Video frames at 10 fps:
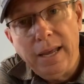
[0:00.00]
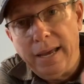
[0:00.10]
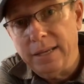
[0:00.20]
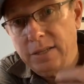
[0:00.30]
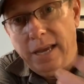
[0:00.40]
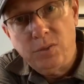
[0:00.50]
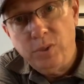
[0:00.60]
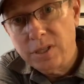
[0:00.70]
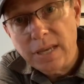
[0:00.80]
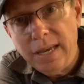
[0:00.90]
As
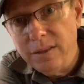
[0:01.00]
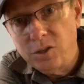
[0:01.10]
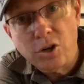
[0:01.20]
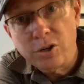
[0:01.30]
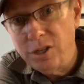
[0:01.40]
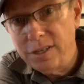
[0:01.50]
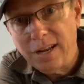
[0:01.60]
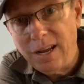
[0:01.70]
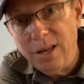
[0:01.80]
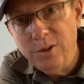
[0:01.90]
we say, the church
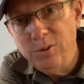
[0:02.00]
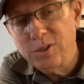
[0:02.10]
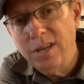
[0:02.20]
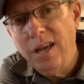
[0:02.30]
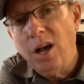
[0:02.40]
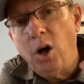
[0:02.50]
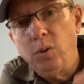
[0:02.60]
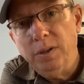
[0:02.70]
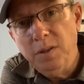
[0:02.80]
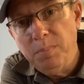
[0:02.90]
isn't closed,
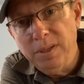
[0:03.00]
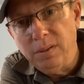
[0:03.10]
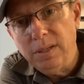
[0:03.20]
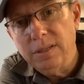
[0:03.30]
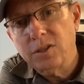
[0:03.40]
only the building.